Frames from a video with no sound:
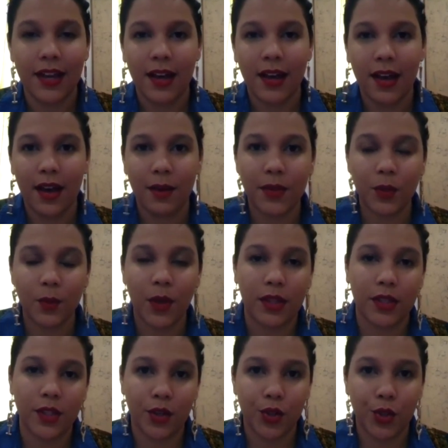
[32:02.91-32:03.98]
as well
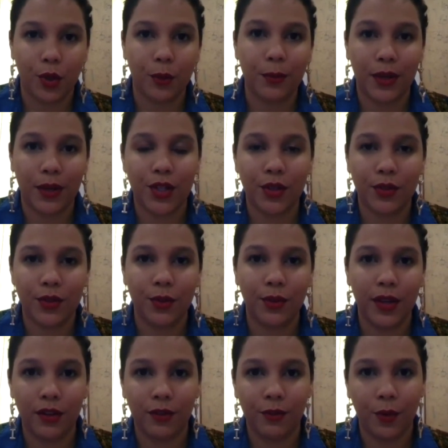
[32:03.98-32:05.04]
as larger corporations who
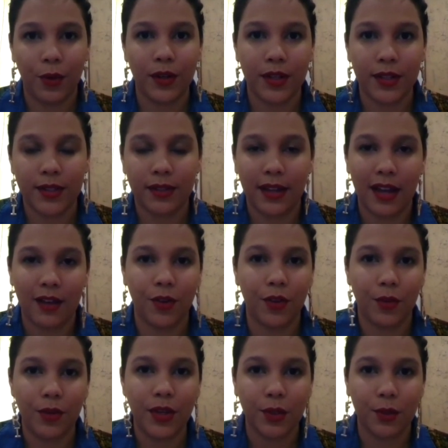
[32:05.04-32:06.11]
can afford us and have all the
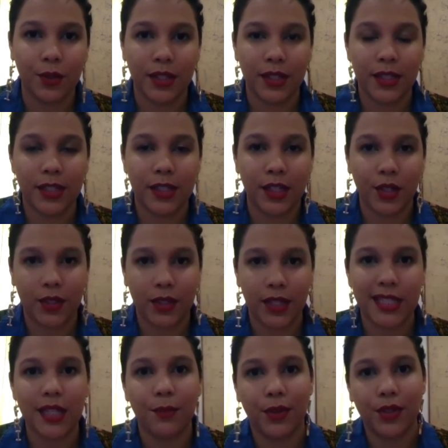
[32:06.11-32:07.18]
resources. They just need
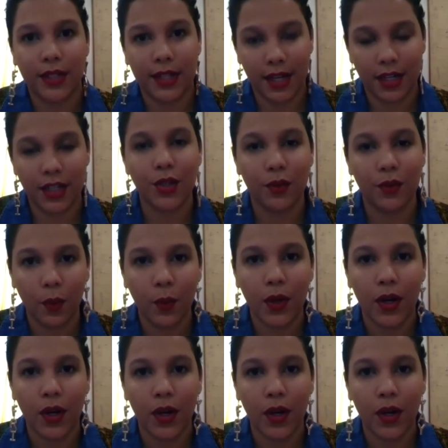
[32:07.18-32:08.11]
someone to kind of do the work.